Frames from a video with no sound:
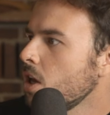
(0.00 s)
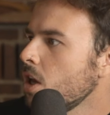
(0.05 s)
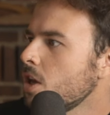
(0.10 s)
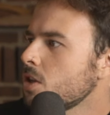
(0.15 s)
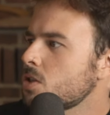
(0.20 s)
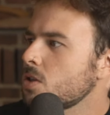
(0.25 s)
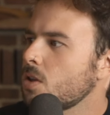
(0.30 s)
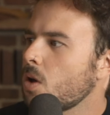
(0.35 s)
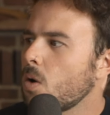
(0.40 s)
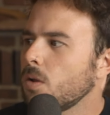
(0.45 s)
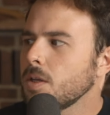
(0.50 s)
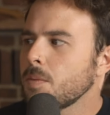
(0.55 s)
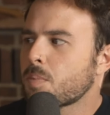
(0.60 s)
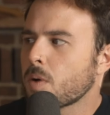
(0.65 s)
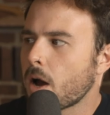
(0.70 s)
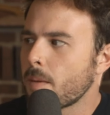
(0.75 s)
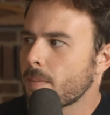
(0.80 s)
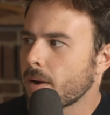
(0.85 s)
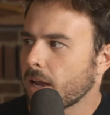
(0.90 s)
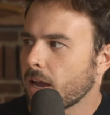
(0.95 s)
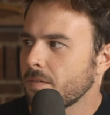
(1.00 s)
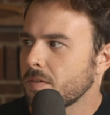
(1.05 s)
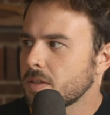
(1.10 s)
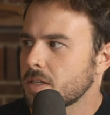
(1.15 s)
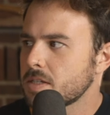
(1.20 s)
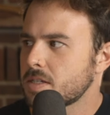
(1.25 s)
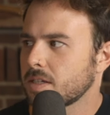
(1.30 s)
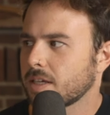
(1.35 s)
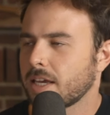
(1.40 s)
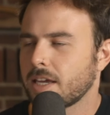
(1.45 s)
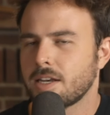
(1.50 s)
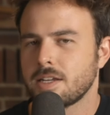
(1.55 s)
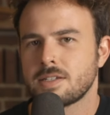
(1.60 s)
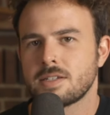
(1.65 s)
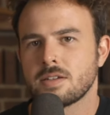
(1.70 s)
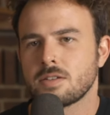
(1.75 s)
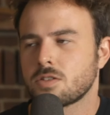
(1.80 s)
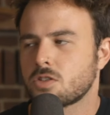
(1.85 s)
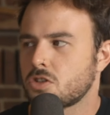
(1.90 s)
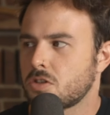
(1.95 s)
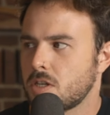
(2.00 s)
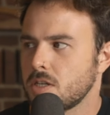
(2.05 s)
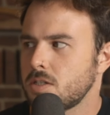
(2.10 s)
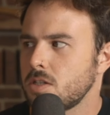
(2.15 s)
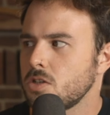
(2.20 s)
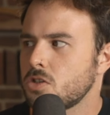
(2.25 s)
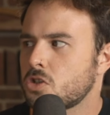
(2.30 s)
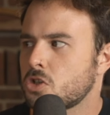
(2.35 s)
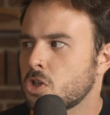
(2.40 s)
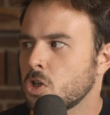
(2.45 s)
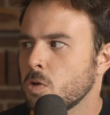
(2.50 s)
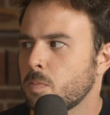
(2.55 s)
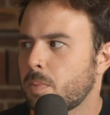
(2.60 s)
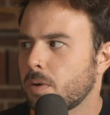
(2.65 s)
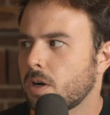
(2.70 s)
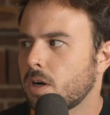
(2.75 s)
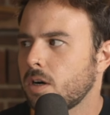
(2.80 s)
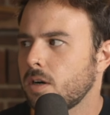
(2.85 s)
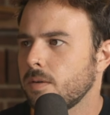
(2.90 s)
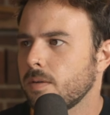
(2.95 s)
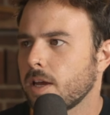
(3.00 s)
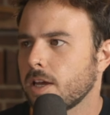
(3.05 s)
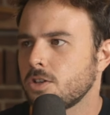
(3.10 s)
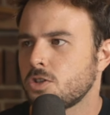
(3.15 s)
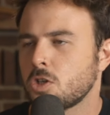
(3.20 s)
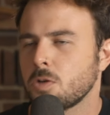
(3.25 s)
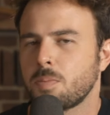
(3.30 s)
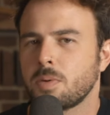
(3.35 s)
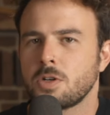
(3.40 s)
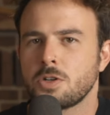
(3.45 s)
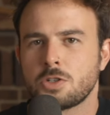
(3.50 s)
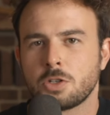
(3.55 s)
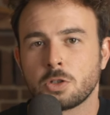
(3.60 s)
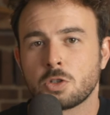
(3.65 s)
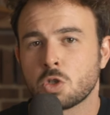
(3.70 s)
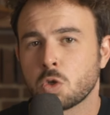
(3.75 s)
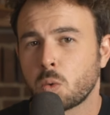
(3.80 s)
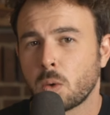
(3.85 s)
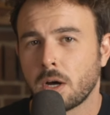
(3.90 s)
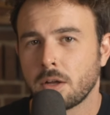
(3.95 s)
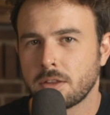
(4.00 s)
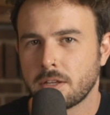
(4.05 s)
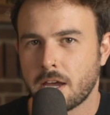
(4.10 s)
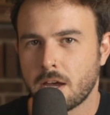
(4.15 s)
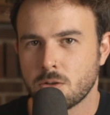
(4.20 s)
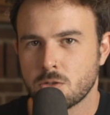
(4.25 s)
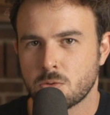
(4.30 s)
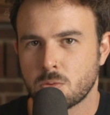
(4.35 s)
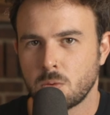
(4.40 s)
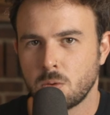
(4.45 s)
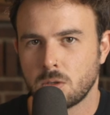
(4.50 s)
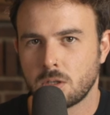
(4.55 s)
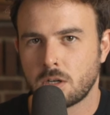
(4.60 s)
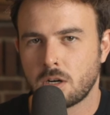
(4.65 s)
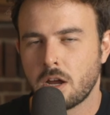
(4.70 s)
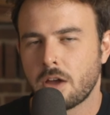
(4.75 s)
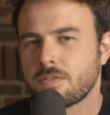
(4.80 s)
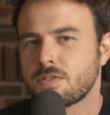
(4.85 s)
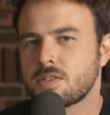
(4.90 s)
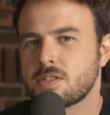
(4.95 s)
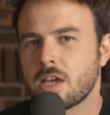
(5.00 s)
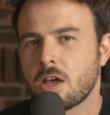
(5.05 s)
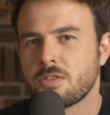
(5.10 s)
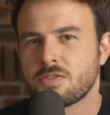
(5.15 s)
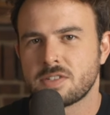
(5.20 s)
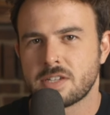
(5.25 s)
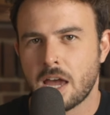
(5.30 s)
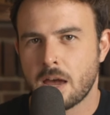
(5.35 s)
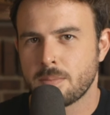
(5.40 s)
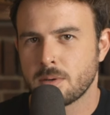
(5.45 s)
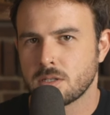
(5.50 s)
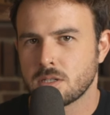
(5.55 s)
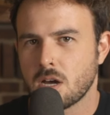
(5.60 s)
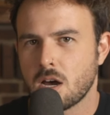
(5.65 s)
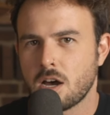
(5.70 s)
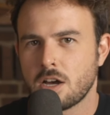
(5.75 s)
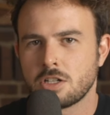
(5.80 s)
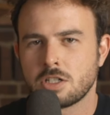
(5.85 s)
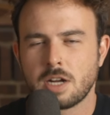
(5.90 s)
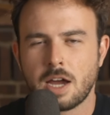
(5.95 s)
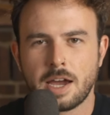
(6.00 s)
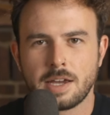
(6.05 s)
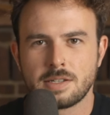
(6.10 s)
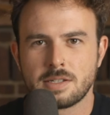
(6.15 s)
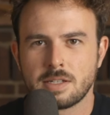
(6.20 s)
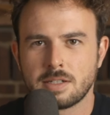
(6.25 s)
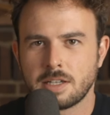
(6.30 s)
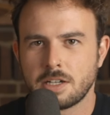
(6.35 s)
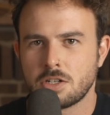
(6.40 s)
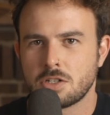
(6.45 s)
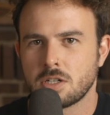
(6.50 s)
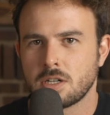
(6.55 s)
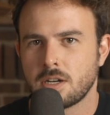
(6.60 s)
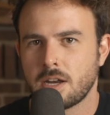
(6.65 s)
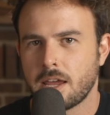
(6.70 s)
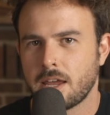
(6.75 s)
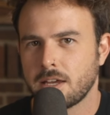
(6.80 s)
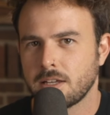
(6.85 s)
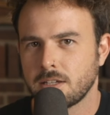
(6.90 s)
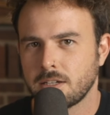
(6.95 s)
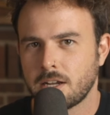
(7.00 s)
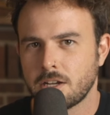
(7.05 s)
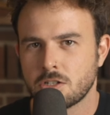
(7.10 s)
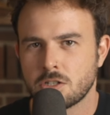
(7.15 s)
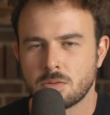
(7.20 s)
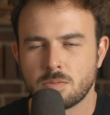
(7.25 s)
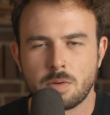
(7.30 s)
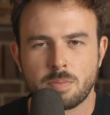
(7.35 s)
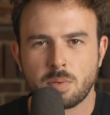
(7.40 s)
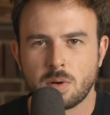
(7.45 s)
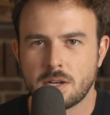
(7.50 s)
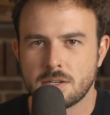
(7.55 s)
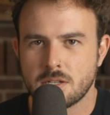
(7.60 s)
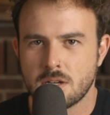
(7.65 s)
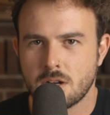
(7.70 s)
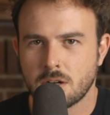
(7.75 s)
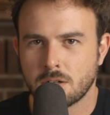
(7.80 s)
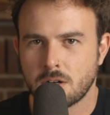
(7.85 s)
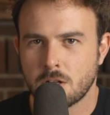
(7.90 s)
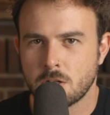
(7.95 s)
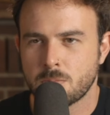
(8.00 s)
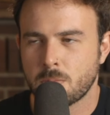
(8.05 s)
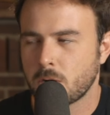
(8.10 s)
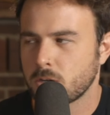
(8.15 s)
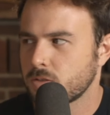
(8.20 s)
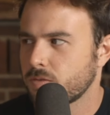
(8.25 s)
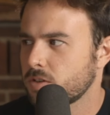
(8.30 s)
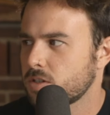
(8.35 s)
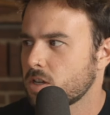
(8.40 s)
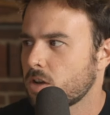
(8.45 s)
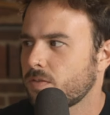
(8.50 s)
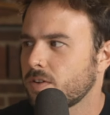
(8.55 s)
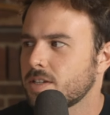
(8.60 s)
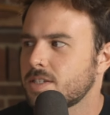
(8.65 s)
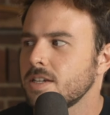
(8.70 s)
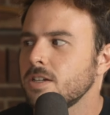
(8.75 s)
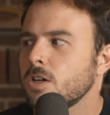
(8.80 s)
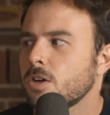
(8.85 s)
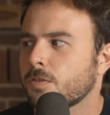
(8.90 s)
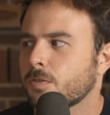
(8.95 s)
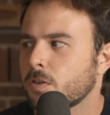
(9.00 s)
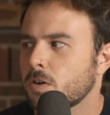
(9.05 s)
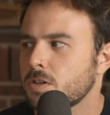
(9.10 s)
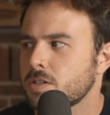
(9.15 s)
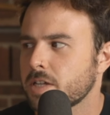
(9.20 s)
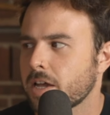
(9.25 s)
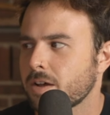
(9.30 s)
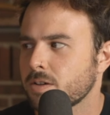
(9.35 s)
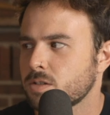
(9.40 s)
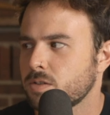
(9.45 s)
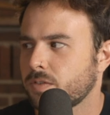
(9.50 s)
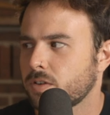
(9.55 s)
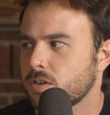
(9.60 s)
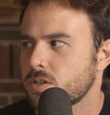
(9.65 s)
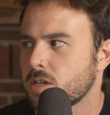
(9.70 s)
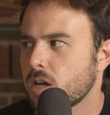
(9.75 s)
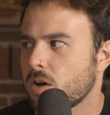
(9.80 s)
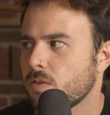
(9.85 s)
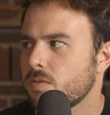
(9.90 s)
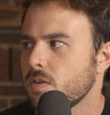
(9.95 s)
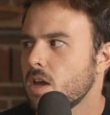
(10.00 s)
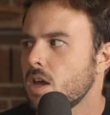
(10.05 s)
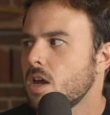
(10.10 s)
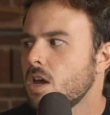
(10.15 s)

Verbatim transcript: So the only problem I have with this again is this is Jupiter, and Jupiter's your 12th house ruler of self sabotage, isolation, alienation, repressed, unacknowledged parts of yourself. And it's in your first house of yourself.